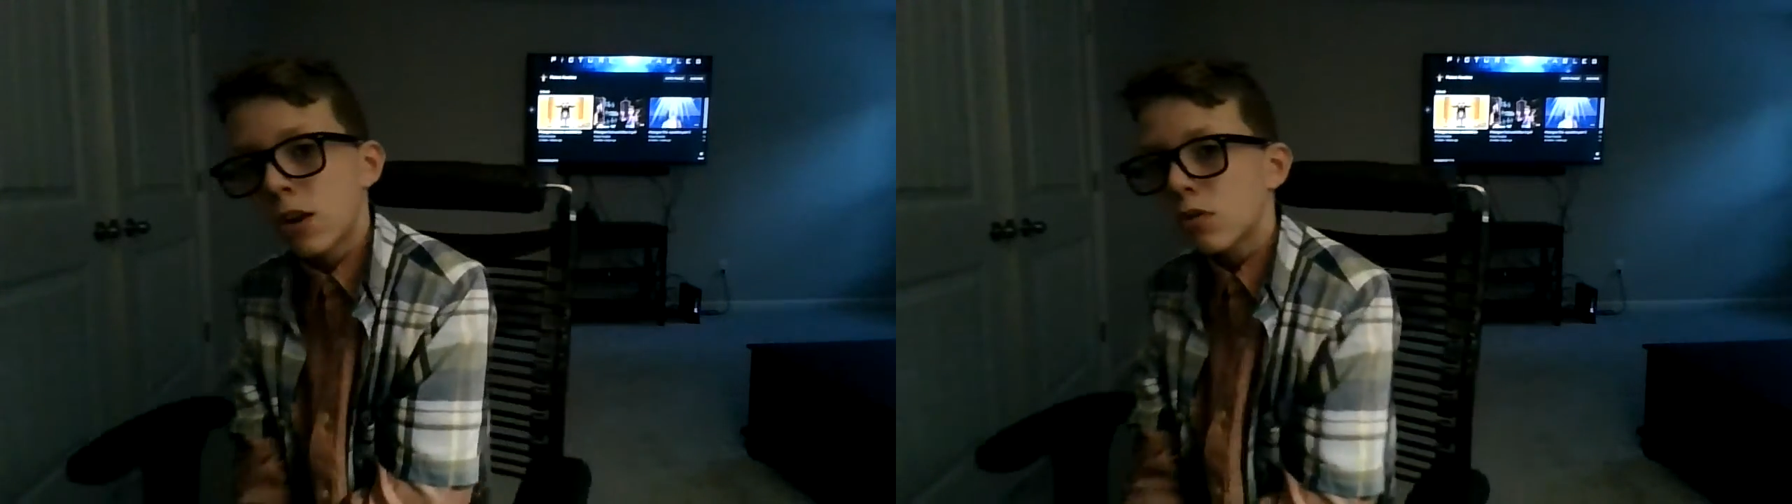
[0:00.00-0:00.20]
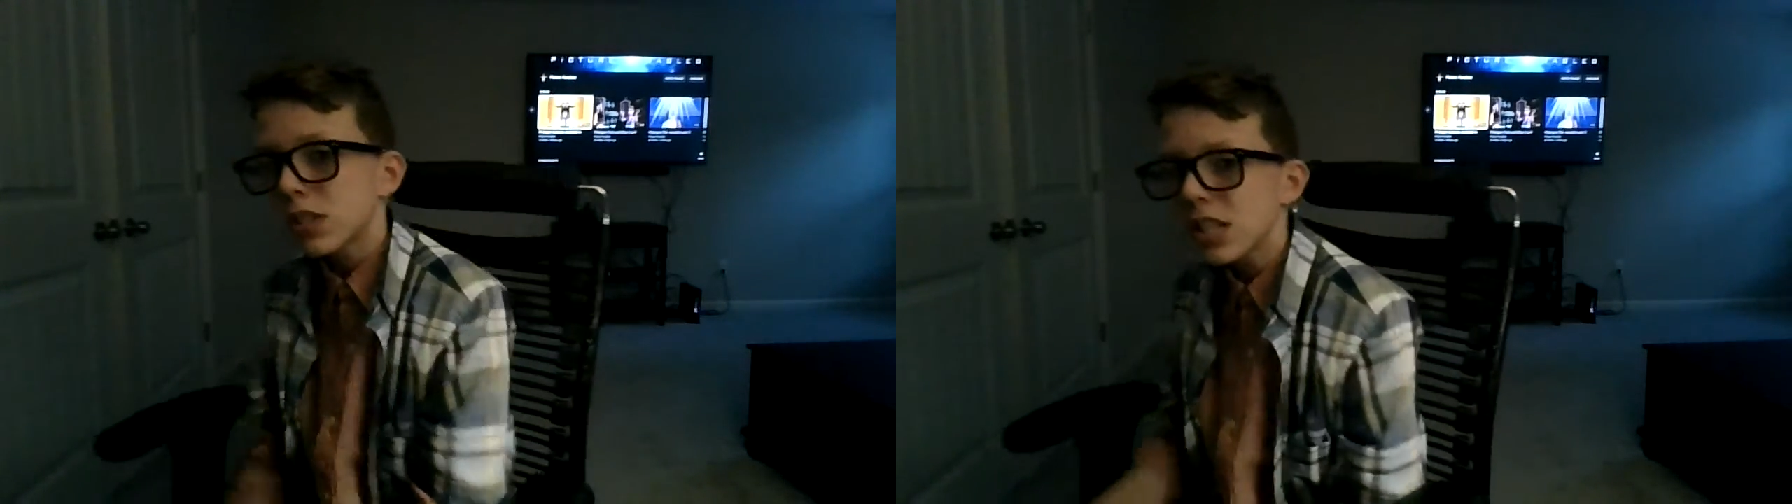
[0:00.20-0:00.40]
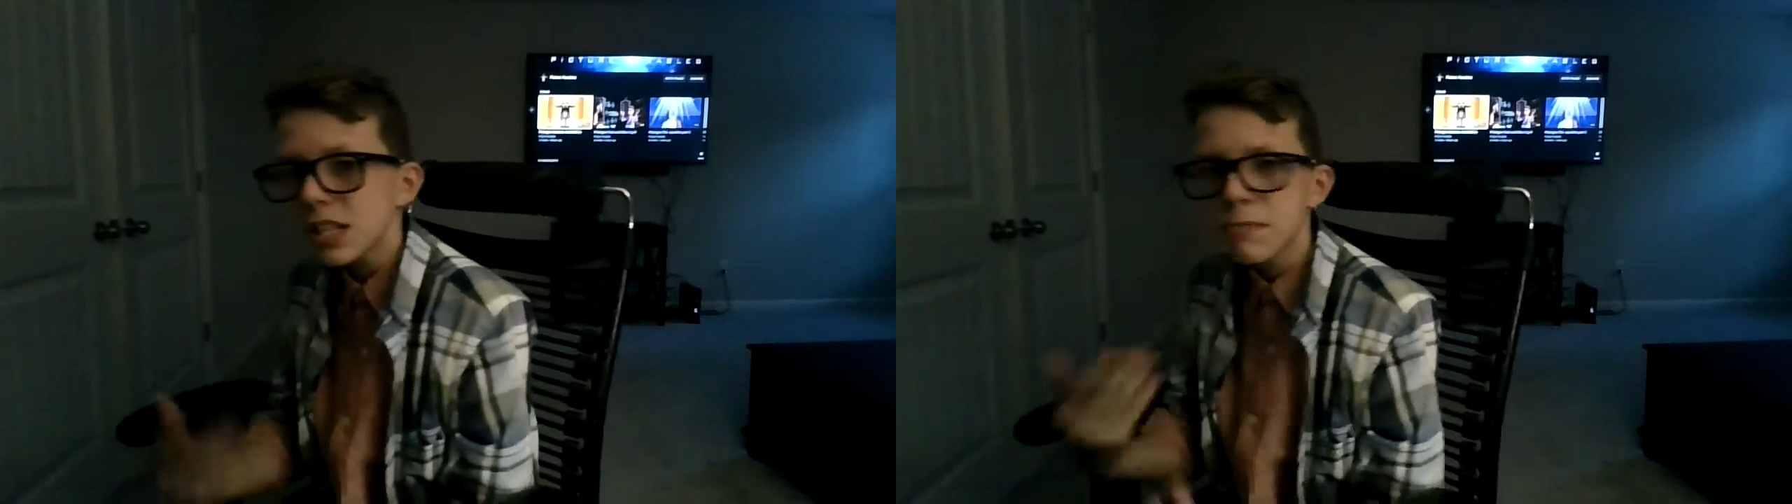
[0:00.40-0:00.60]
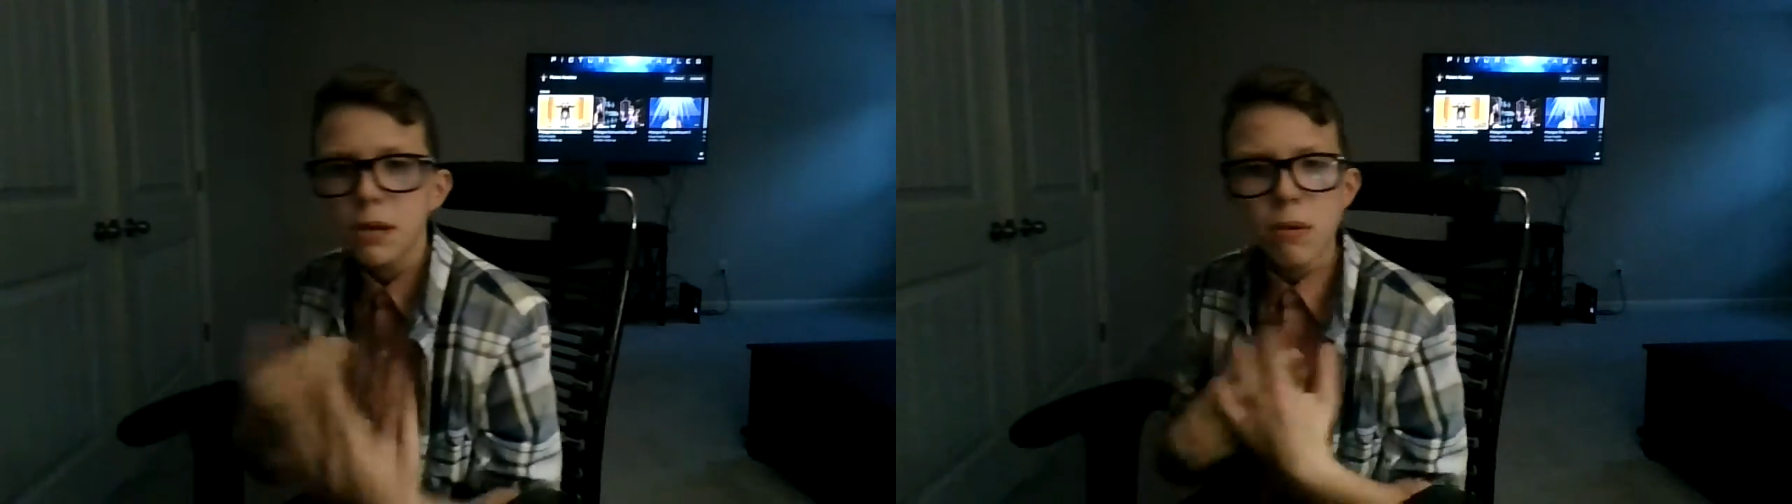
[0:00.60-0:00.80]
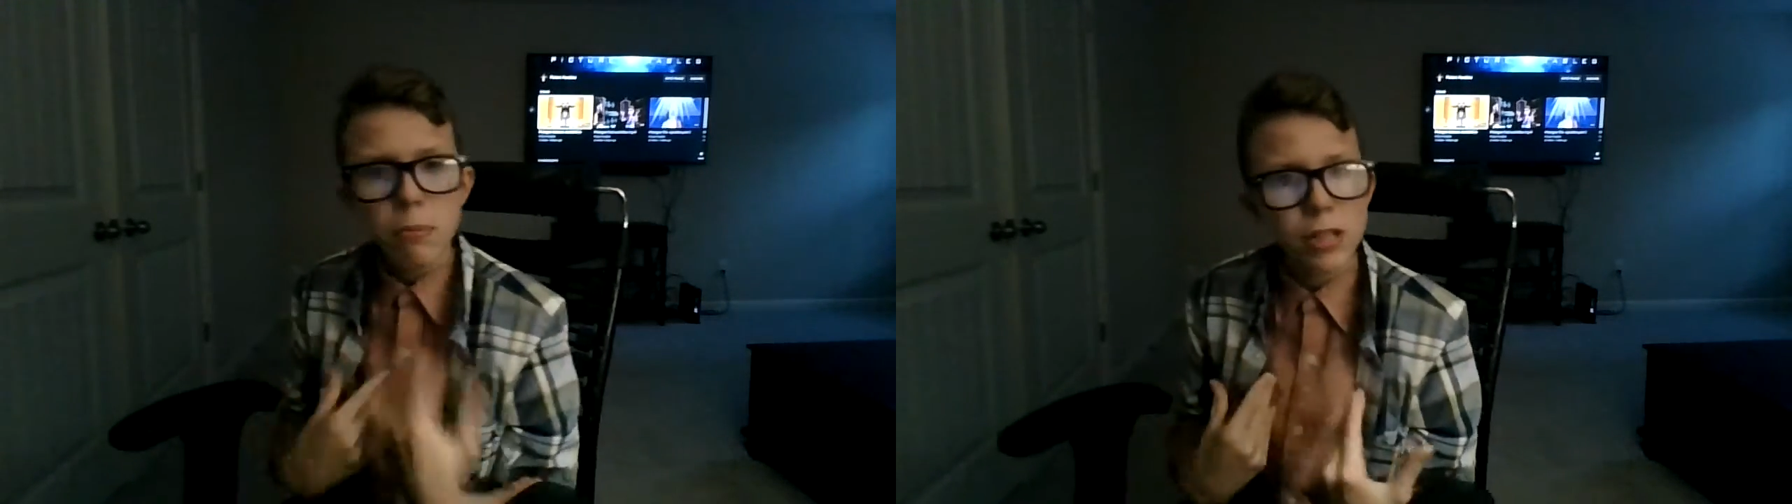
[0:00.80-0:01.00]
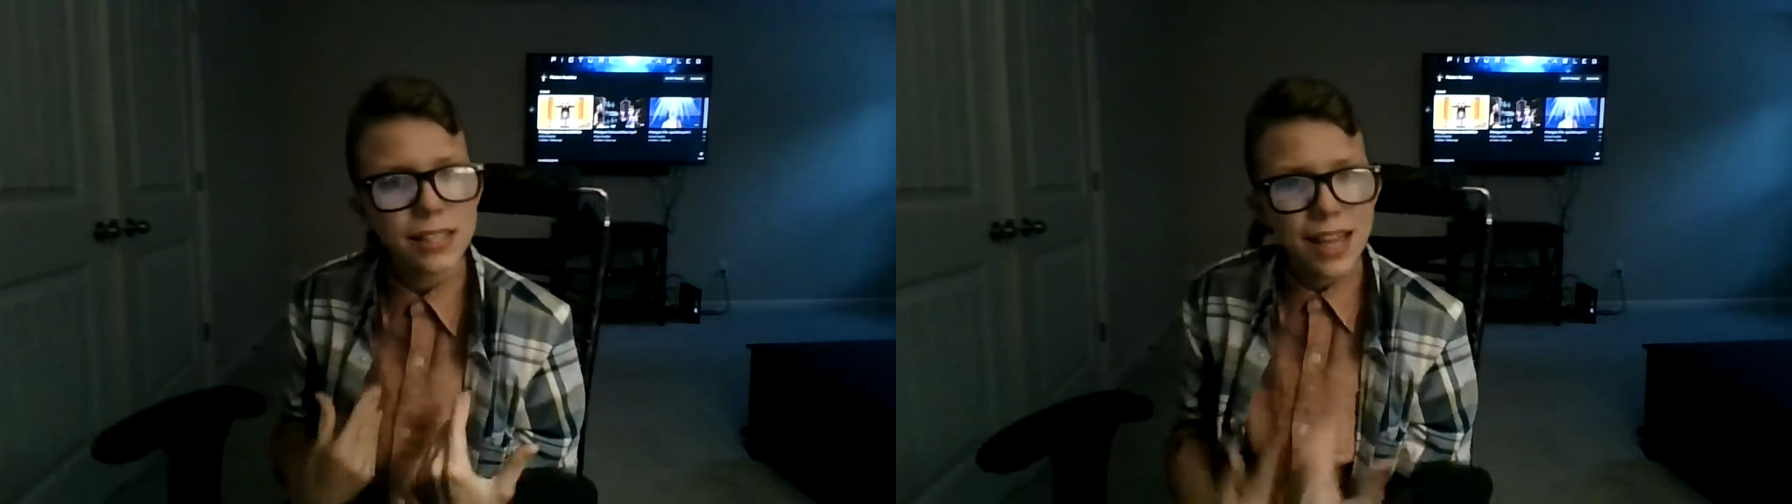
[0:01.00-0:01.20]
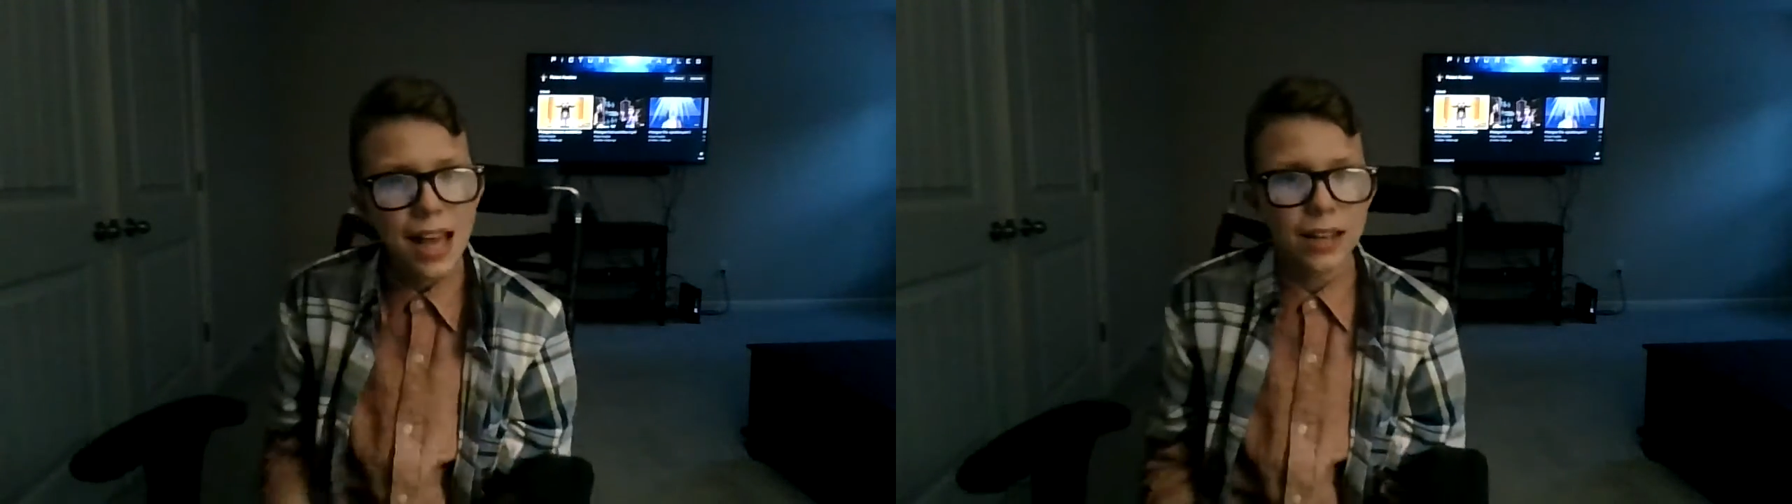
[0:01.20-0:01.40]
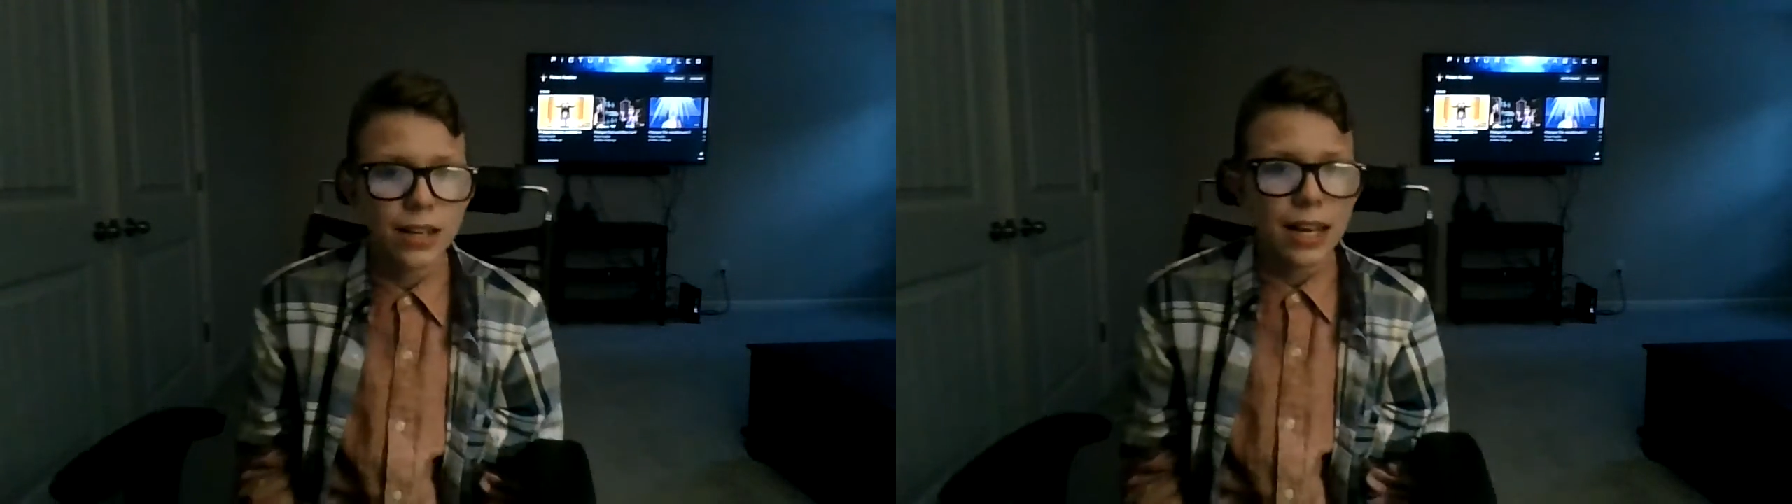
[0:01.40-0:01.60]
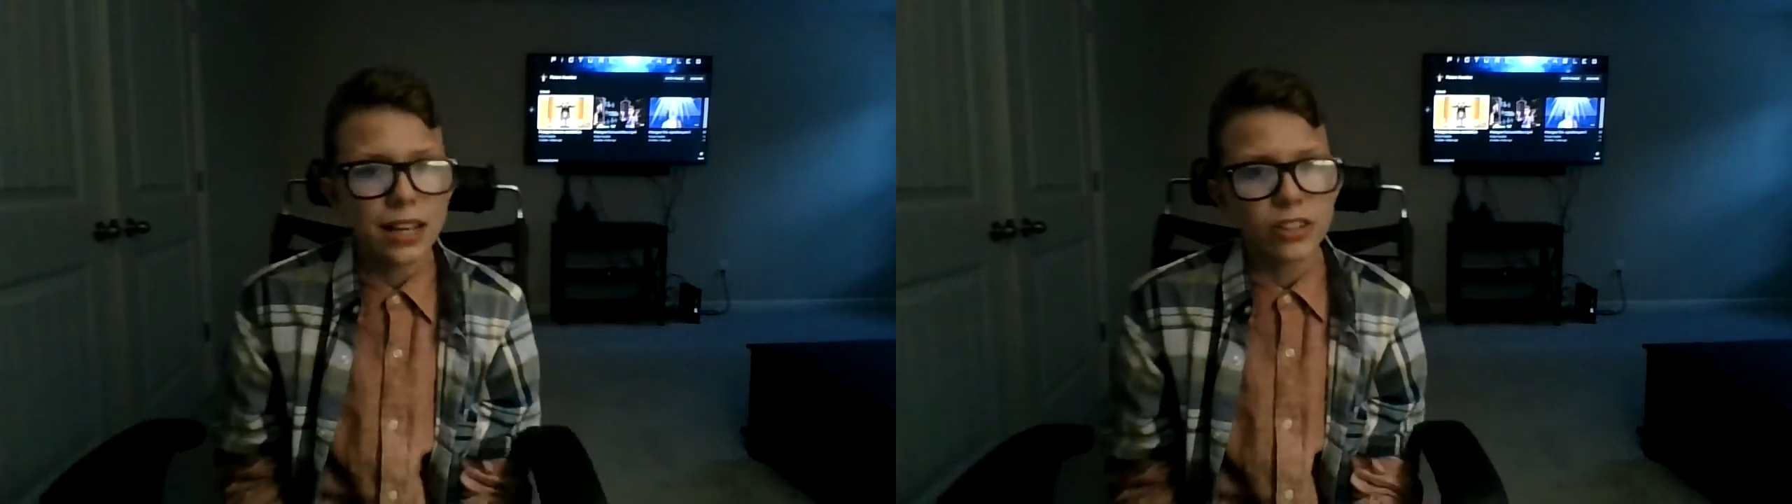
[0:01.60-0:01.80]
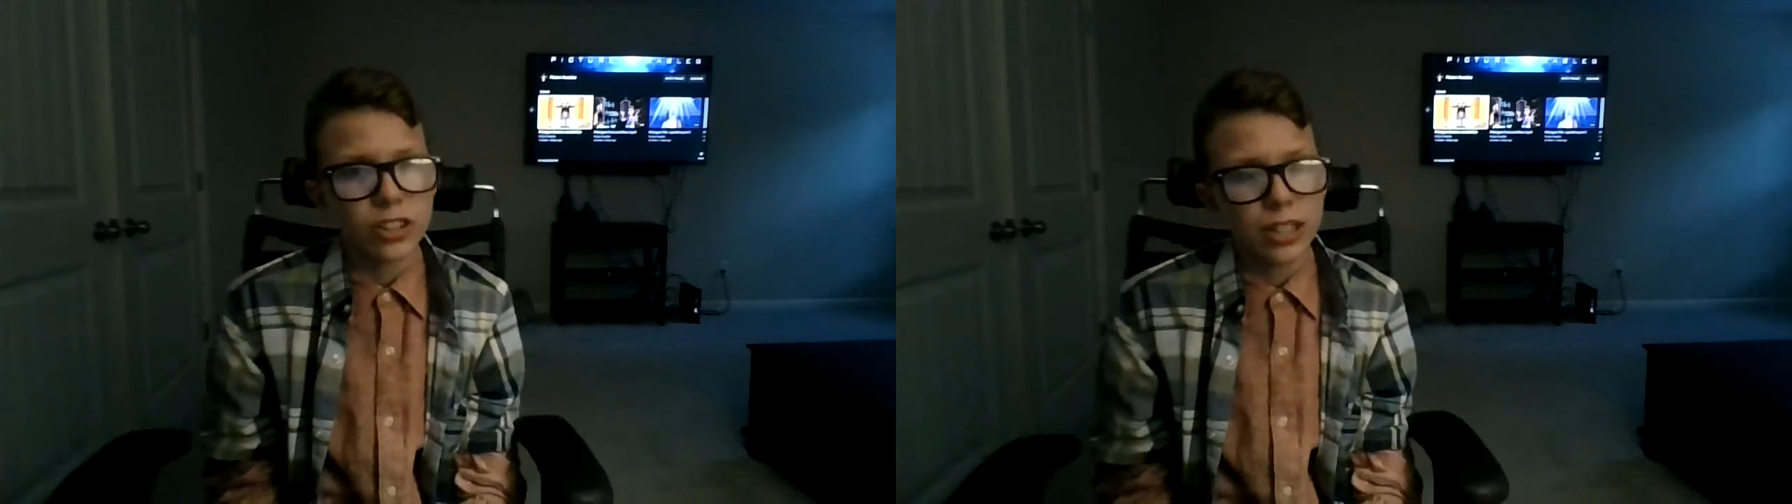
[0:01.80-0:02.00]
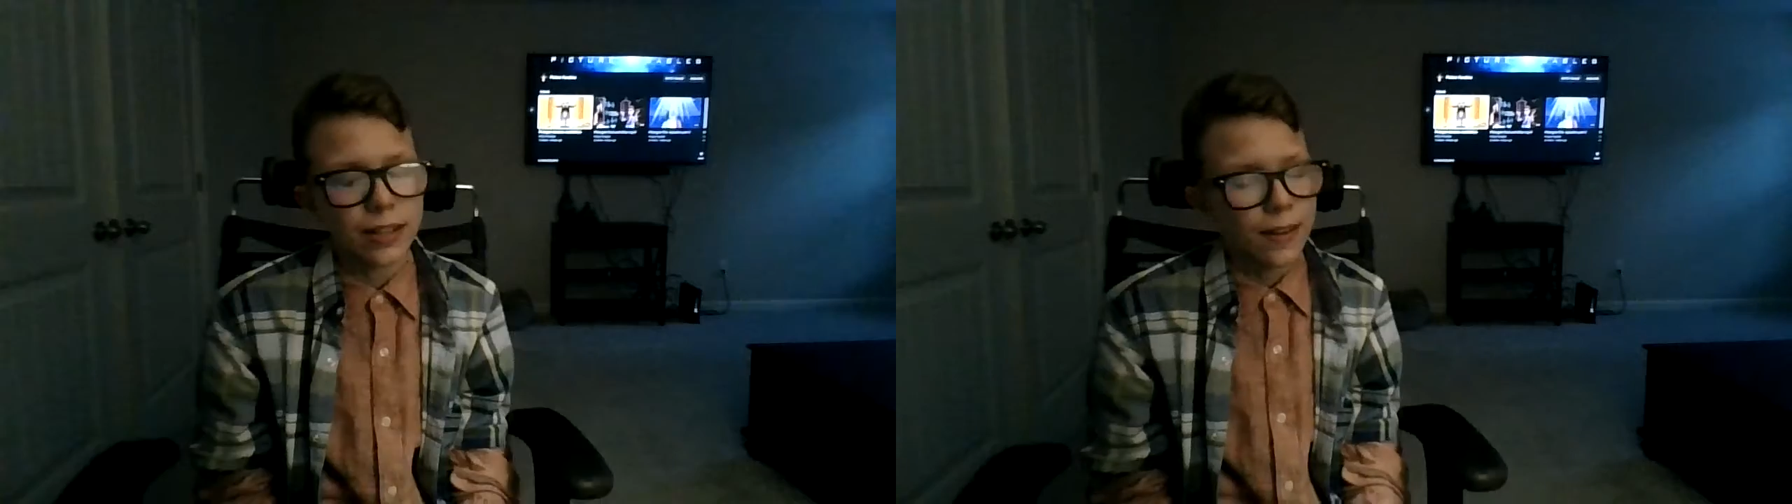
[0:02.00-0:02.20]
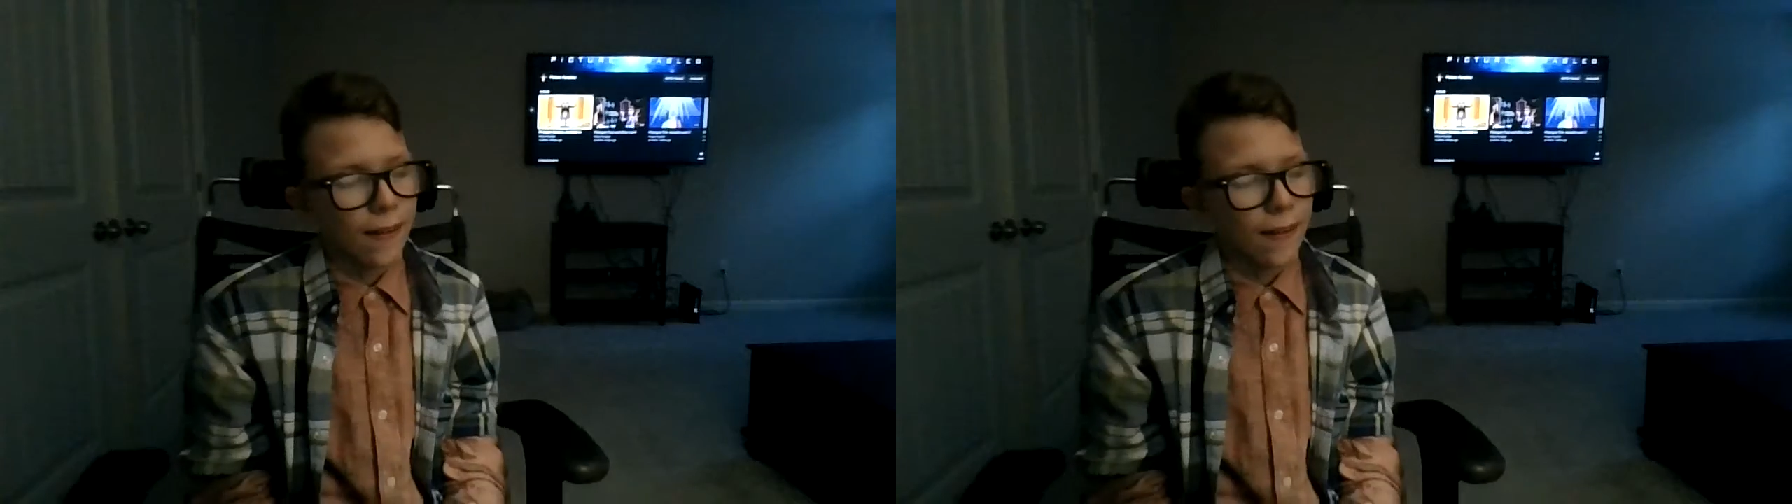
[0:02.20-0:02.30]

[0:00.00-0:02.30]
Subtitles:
Which actually made me pretty sad, actually.